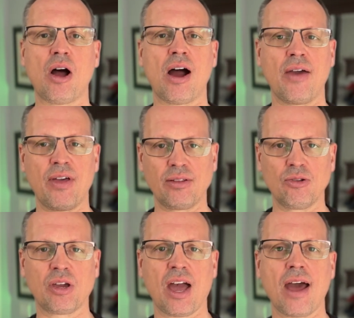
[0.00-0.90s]
I then
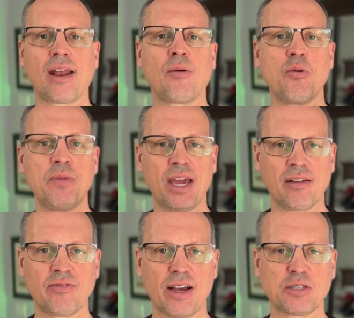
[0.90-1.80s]
look at it, we'll make
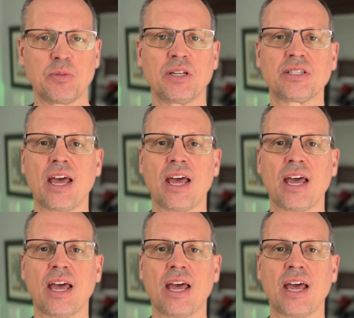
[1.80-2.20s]
investments,